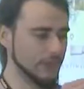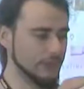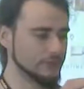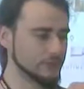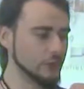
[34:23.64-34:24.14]

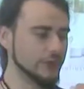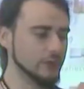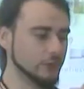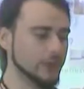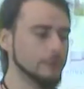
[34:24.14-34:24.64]
it's
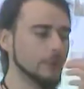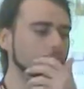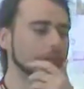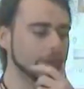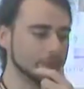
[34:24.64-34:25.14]
going to keep
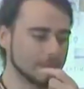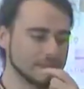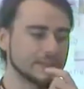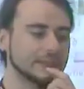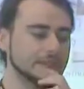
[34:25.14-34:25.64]
only
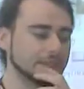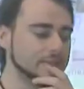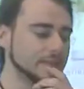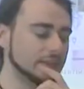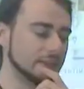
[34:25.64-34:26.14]

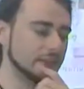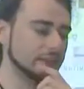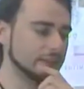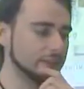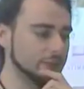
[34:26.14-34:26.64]
representatives at,
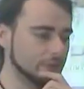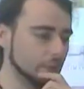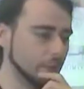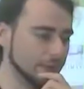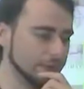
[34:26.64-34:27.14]
at, the
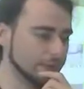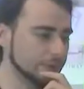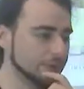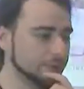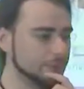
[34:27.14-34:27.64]
different
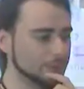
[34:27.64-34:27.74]
locations.